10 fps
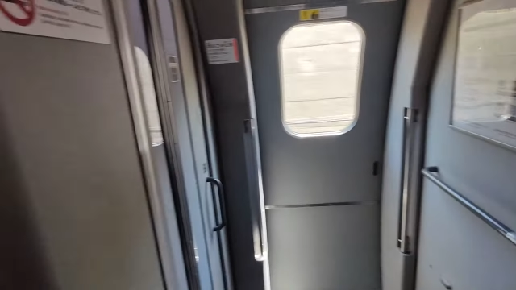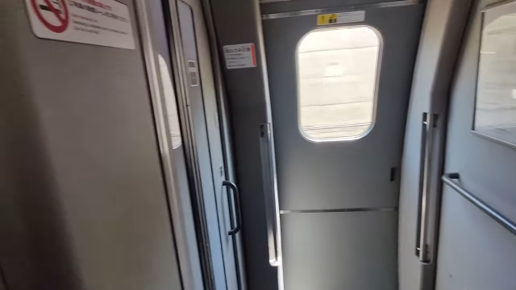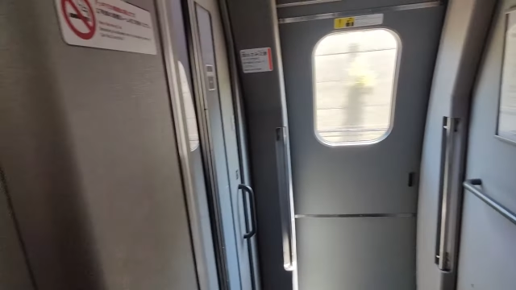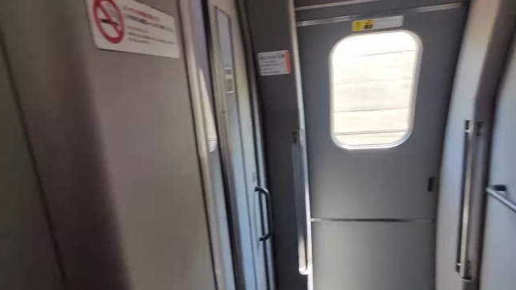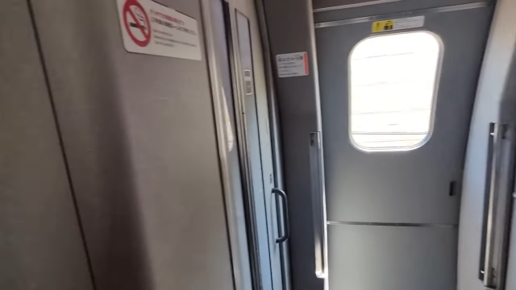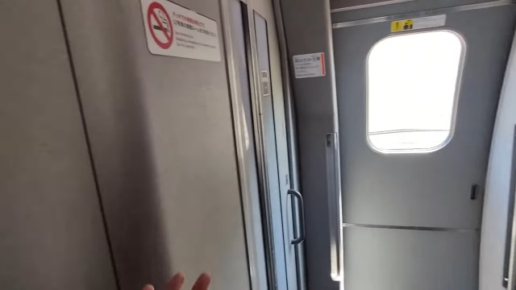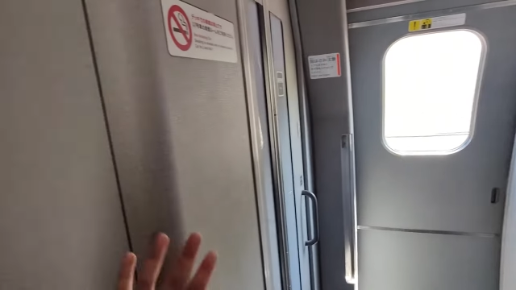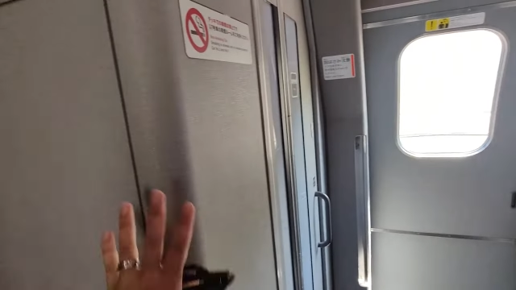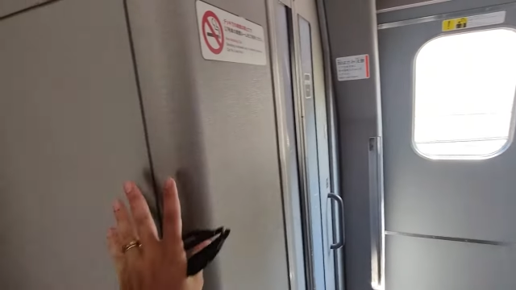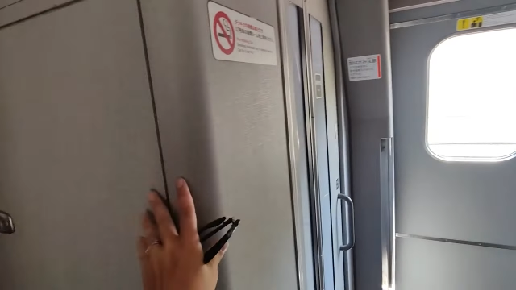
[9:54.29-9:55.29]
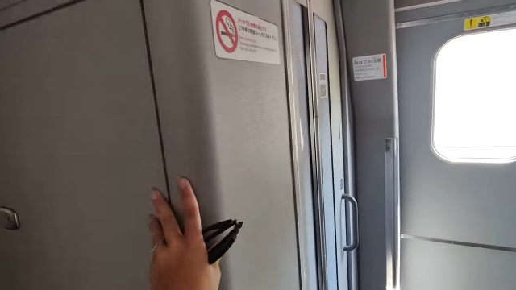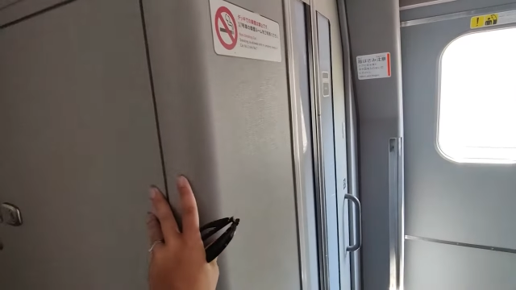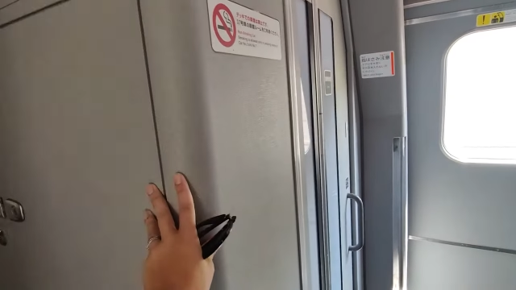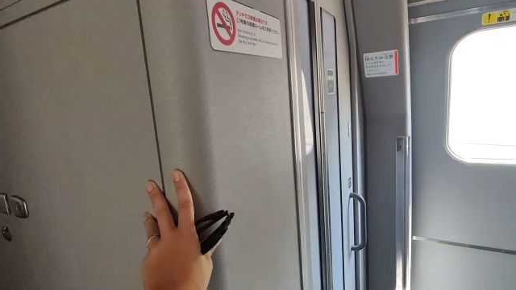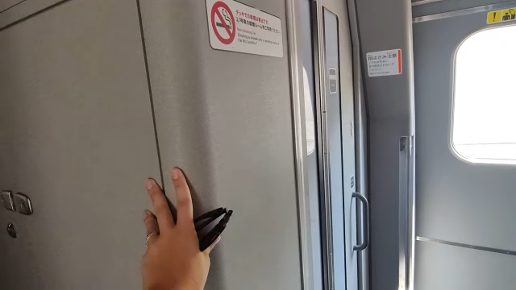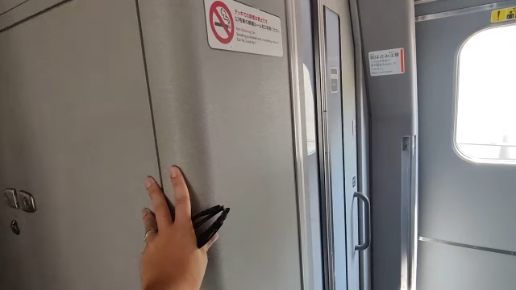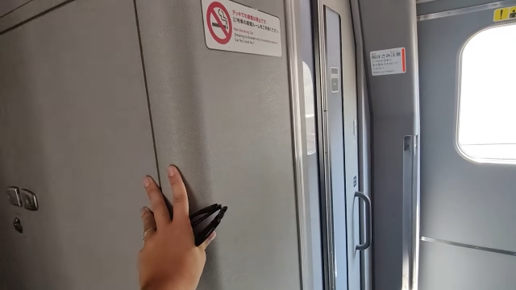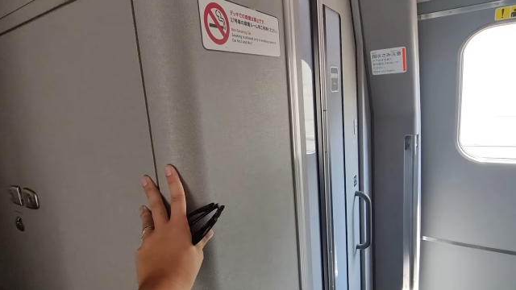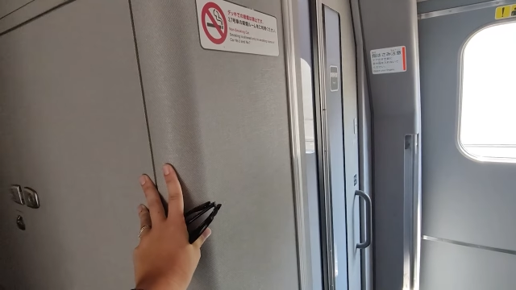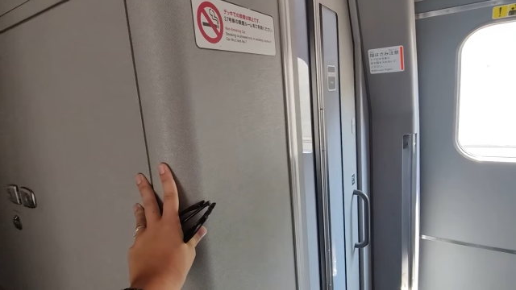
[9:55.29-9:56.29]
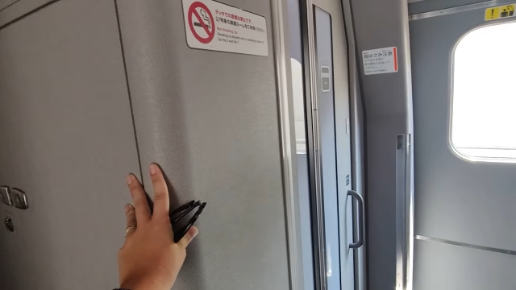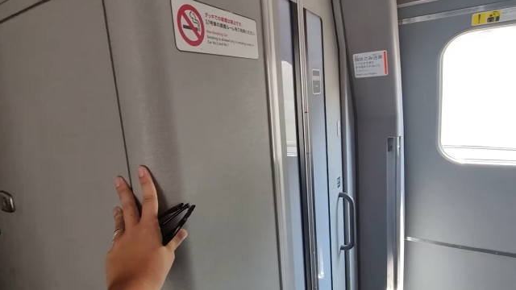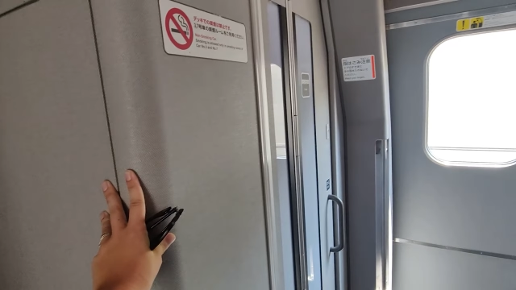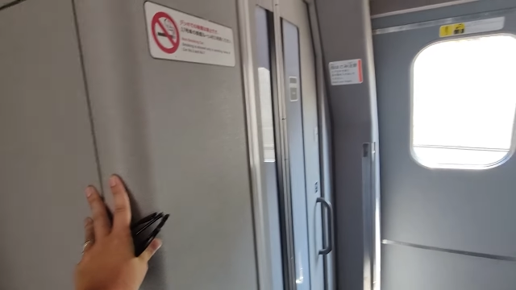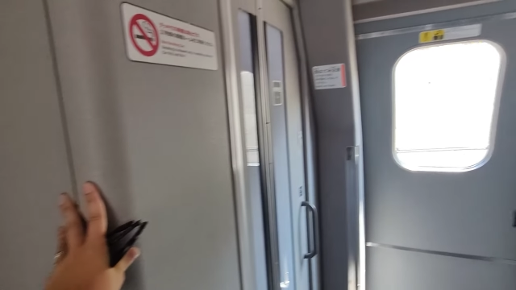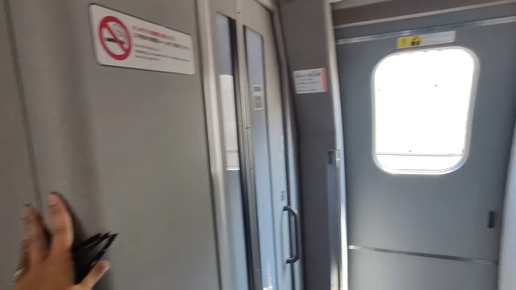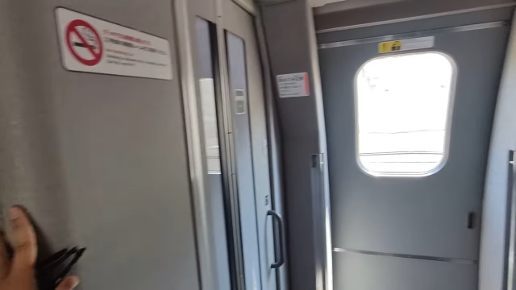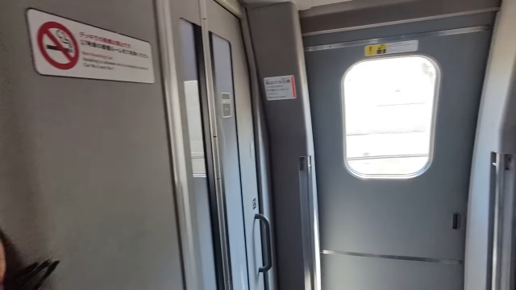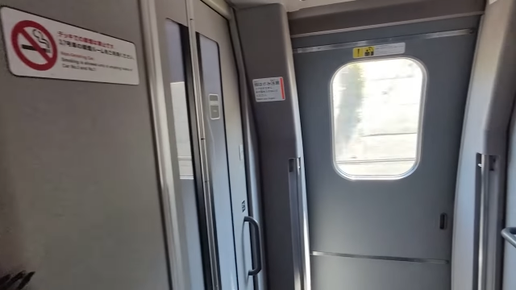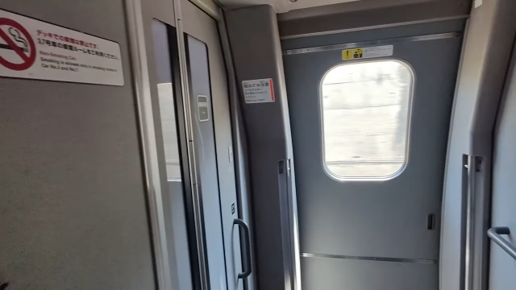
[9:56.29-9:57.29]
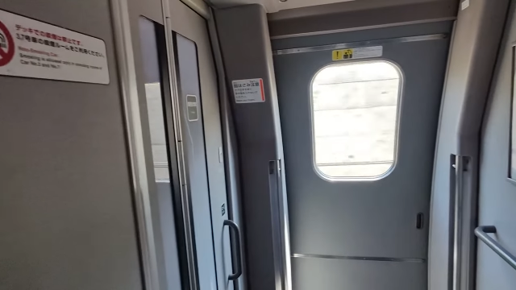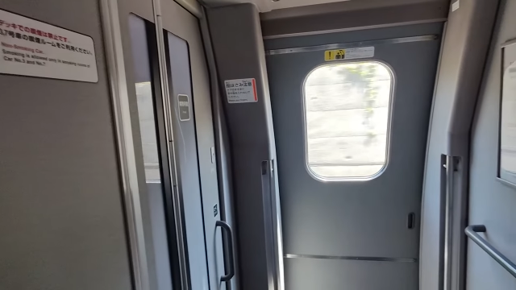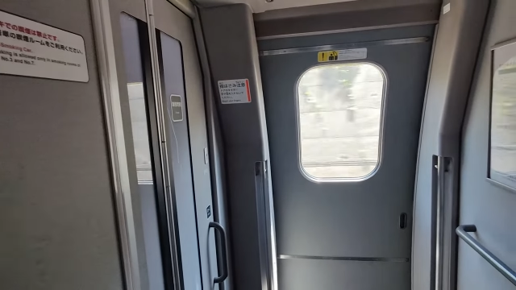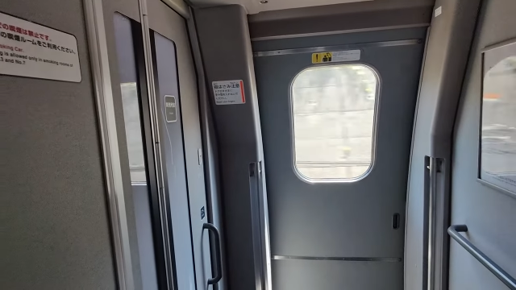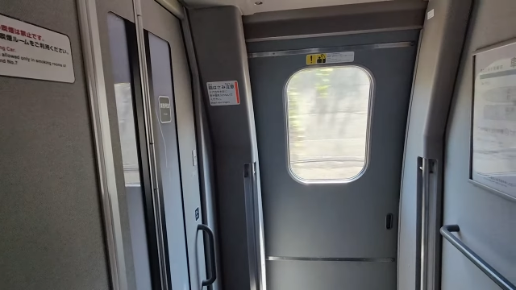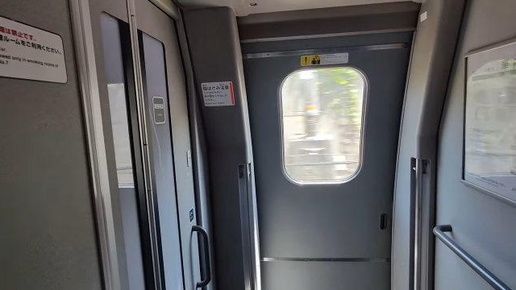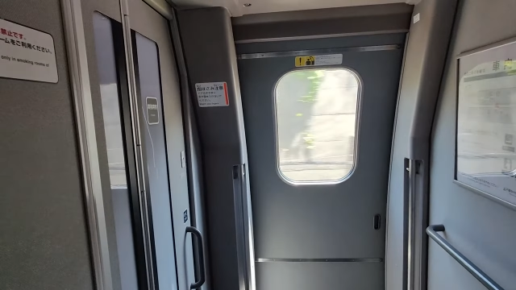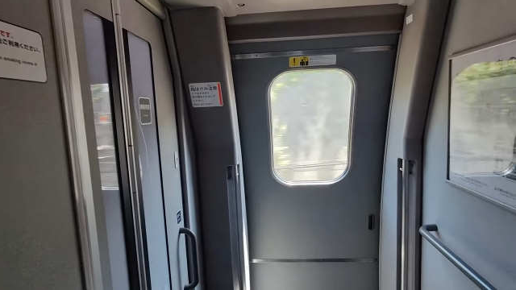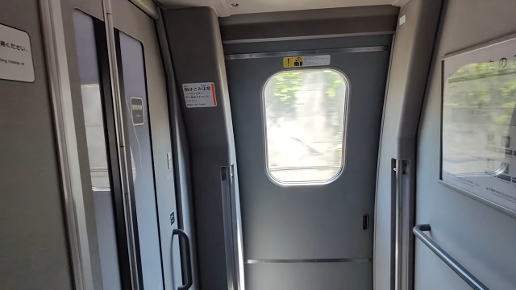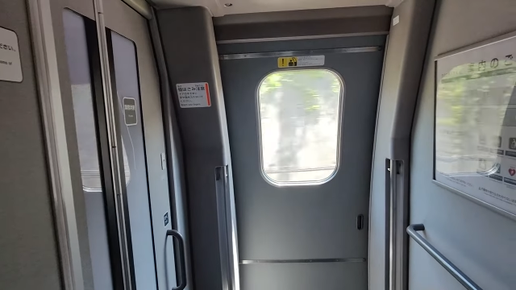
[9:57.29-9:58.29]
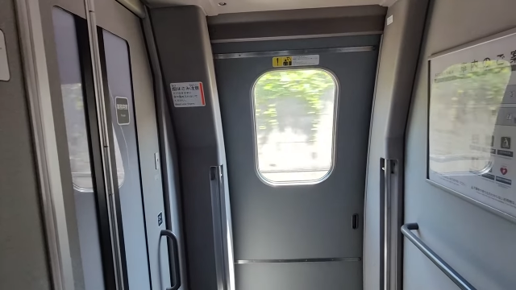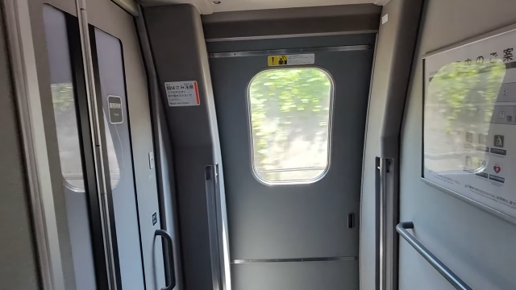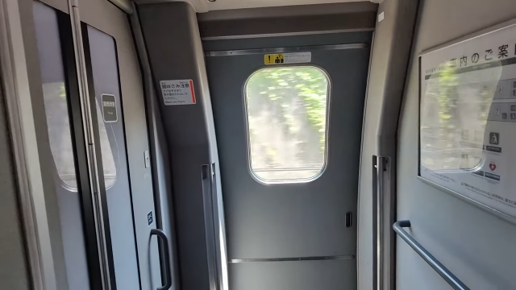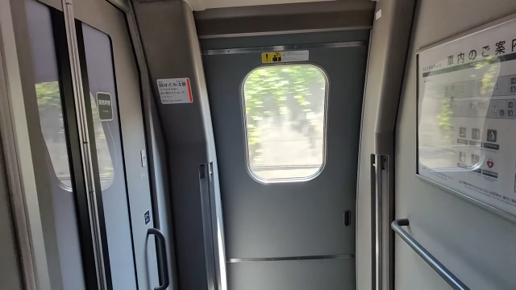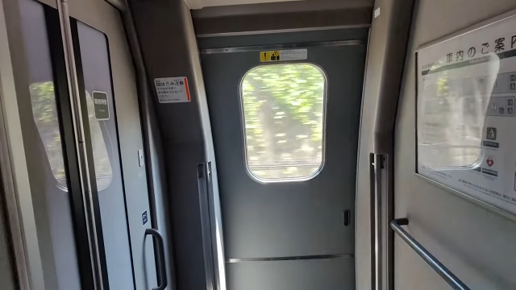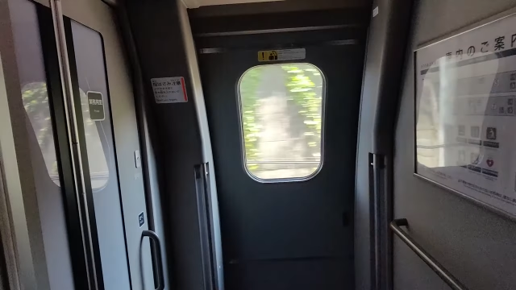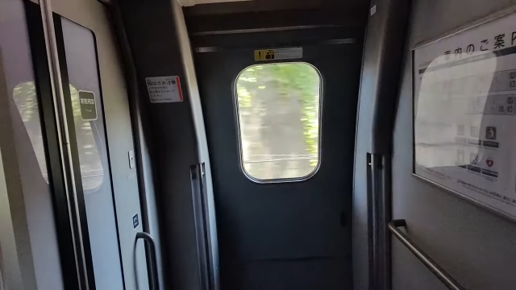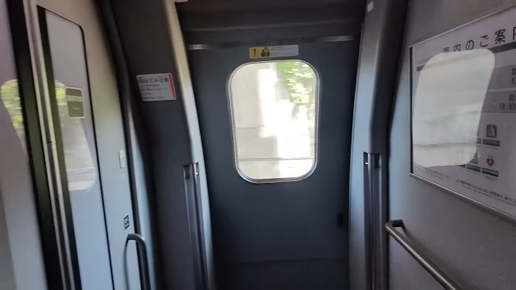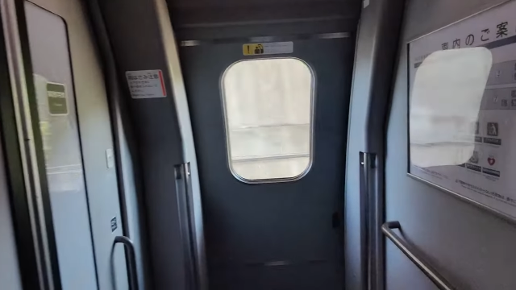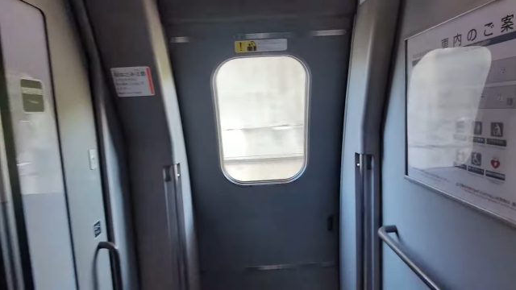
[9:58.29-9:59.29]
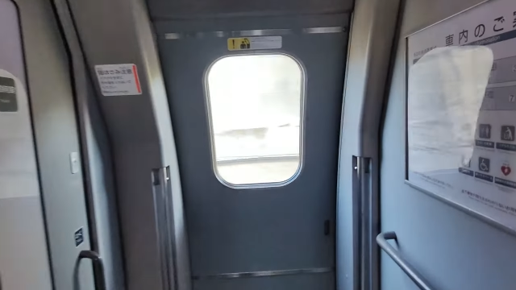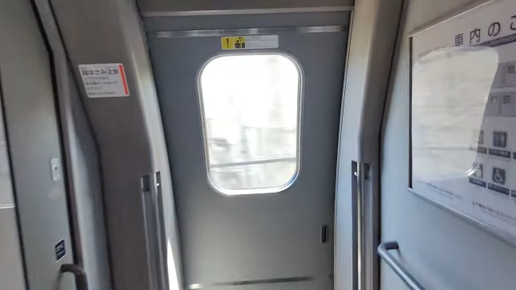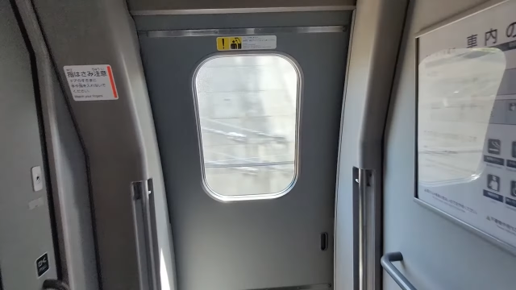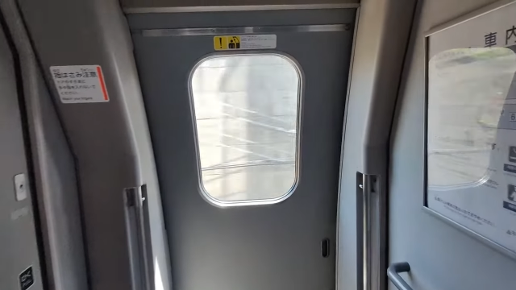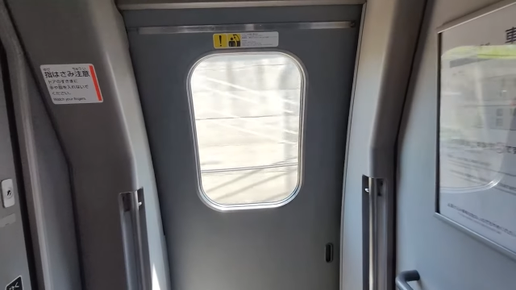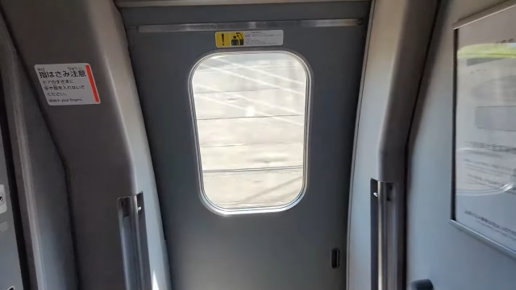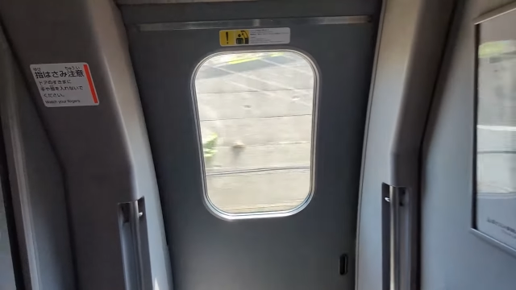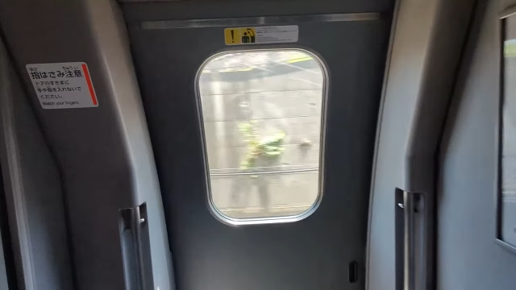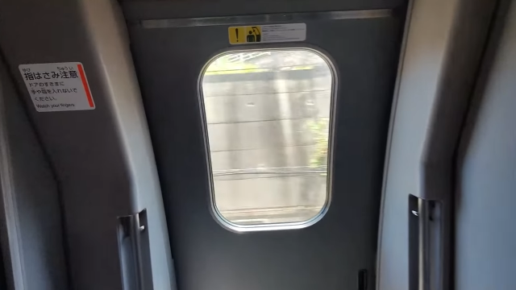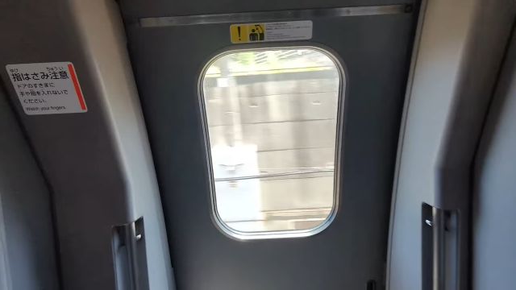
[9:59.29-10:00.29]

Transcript: (no speaker visible)